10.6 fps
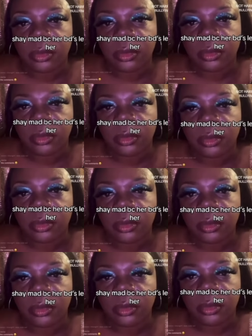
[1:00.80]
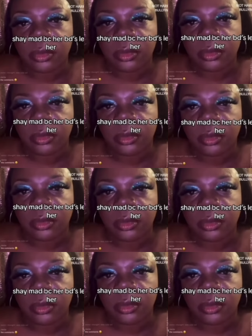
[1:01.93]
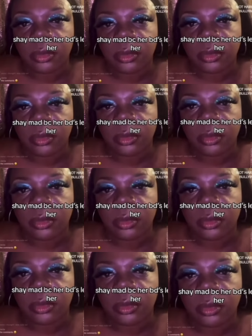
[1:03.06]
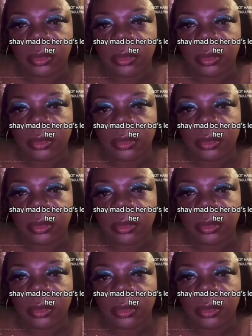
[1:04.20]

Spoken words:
(silence)